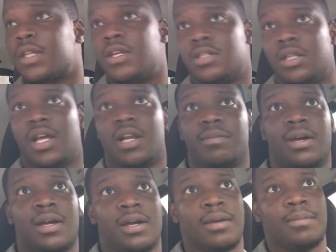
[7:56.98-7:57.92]
There's a lot
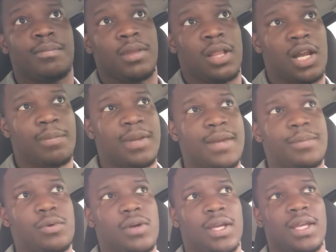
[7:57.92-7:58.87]
of
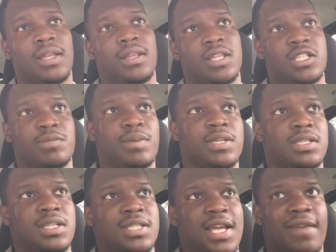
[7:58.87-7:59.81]
people in this
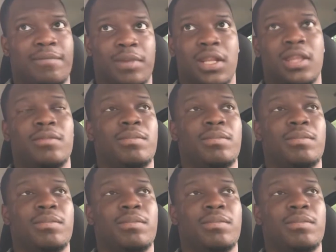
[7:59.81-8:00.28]
business that have been in the